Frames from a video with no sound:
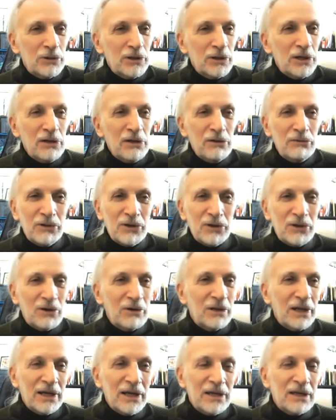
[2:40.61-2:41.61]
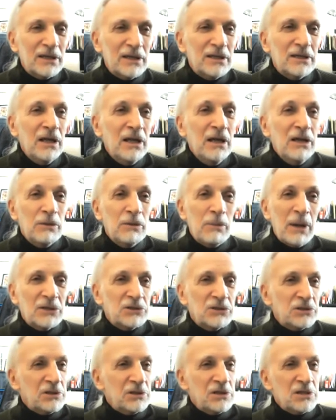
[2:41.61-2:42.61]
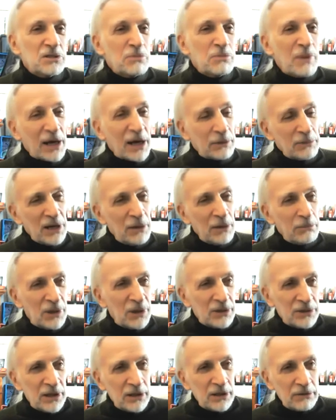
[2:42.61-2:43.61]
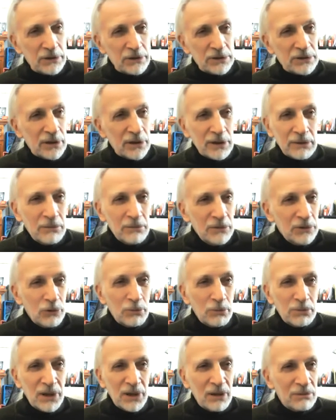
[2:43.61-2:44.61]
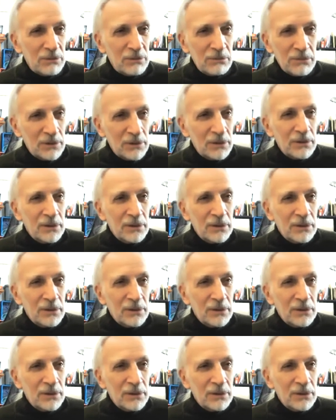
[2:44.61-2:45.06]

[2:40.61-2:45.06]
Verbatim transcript: or leave, you know, like, and Palestinians back me up on that every time. No problem.